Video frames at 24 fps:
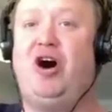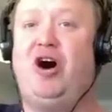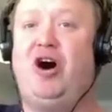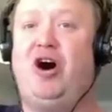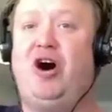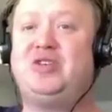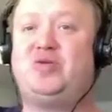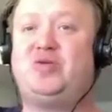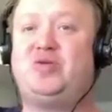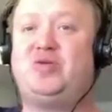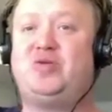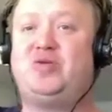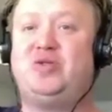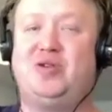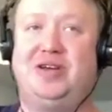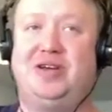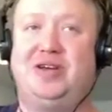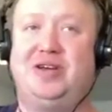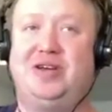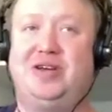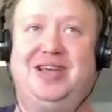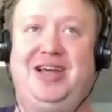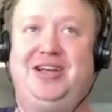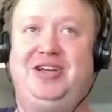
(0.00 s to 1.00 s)
You have all
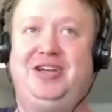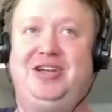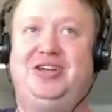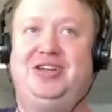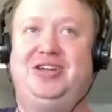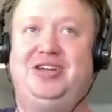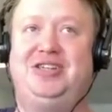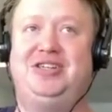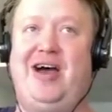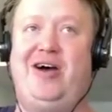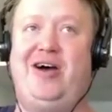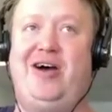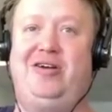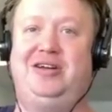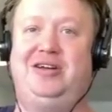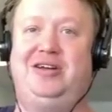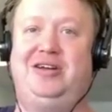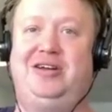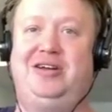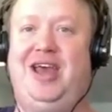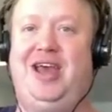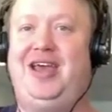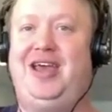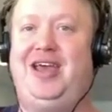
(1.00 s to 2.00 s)
these resources in your
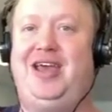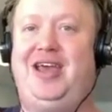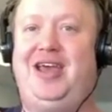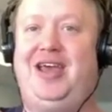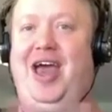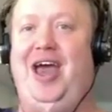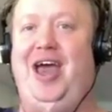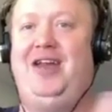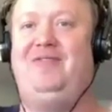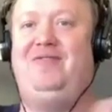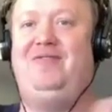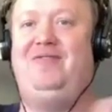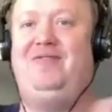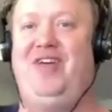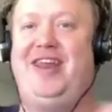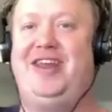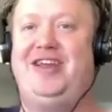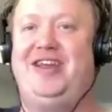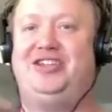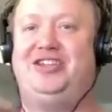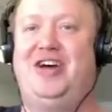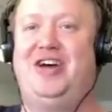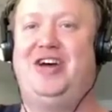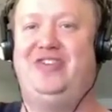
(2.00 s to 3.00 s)
town. Take
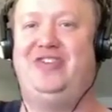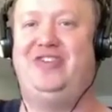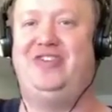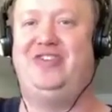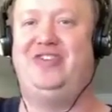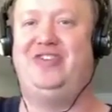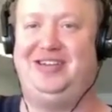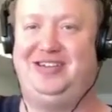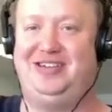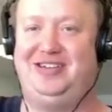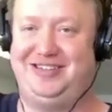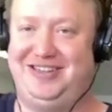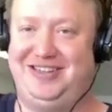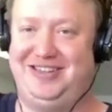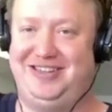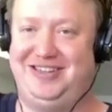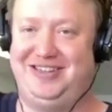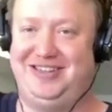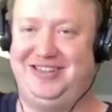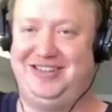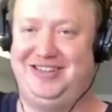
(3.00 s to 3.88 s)
advantage of it.